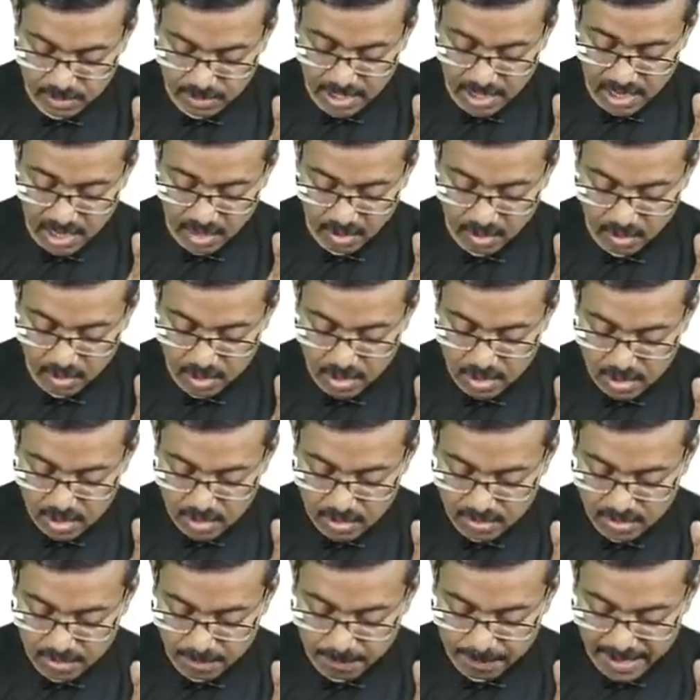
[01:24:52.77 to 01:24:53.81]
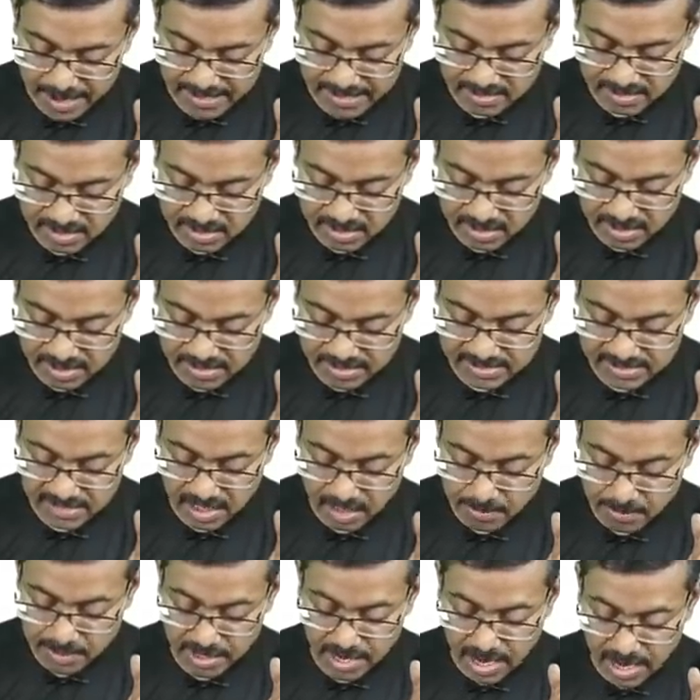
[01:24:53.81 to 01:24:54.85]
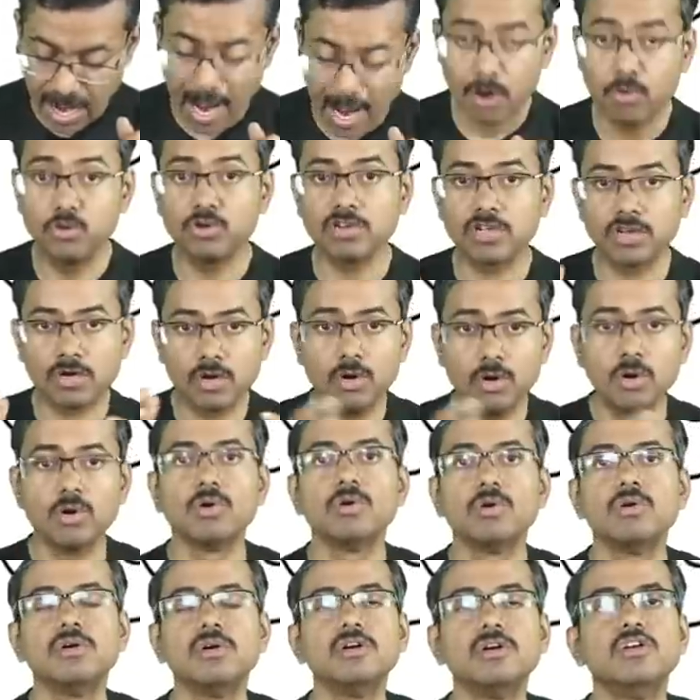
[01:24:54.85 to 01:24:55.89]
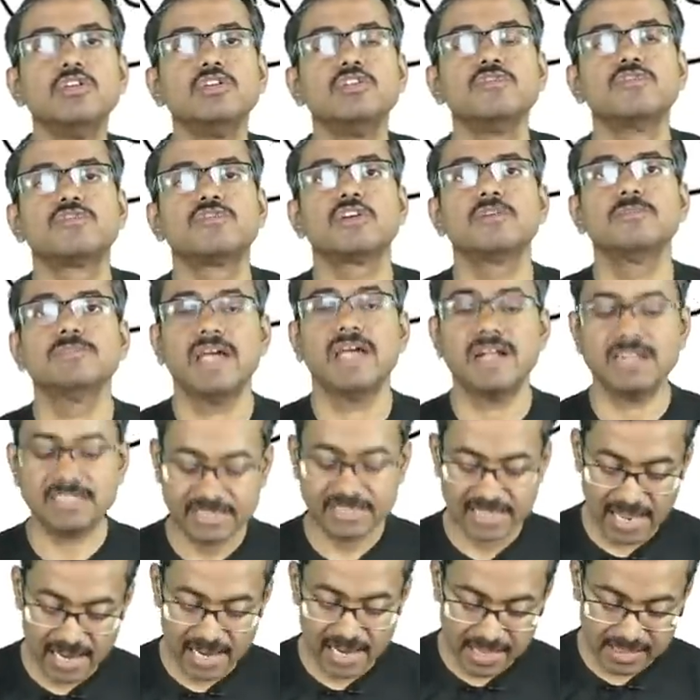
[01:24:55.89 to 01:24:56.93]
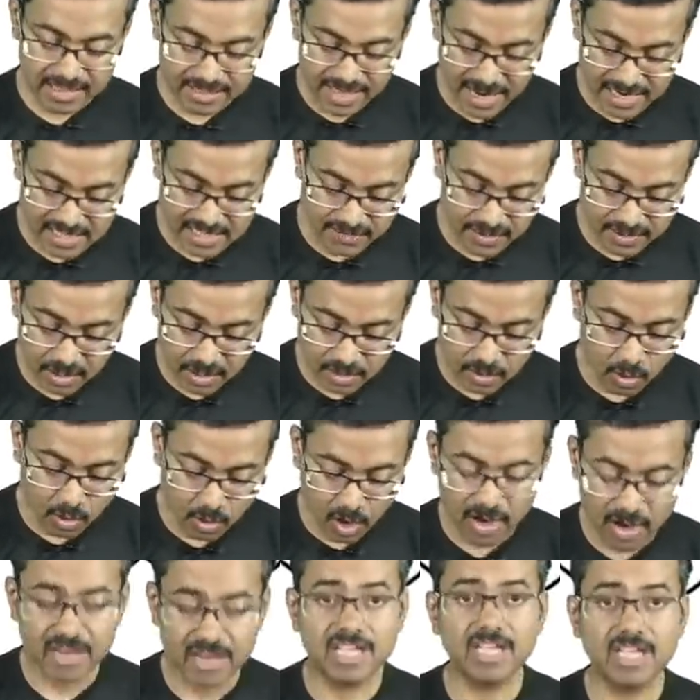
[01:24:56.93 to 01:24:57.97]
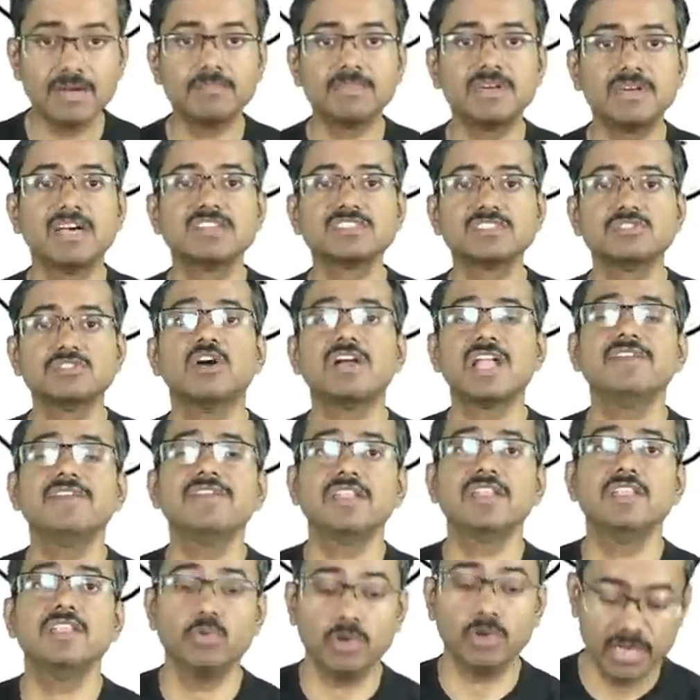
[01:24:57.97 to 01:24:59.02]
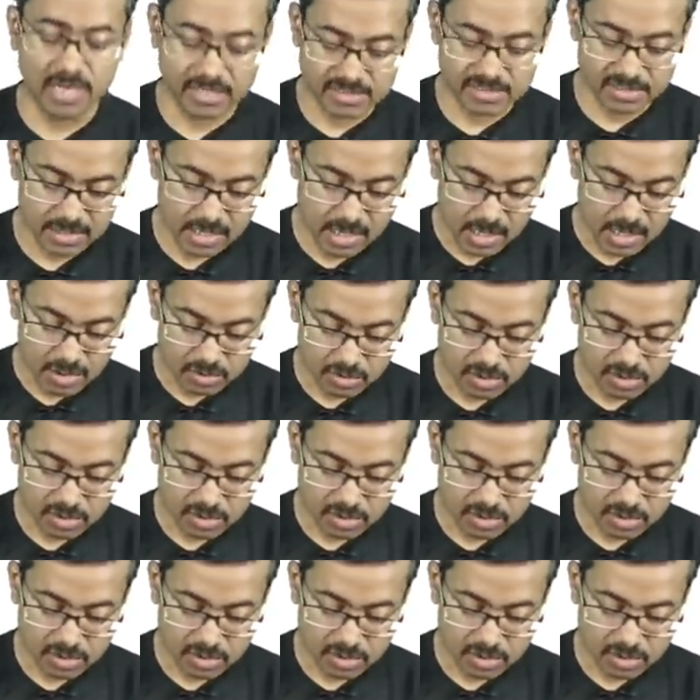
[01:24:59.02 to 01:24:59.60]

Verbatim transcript: So now the passenger is coming out, no, from that cell, and that's why the corneum does not have a nucleus.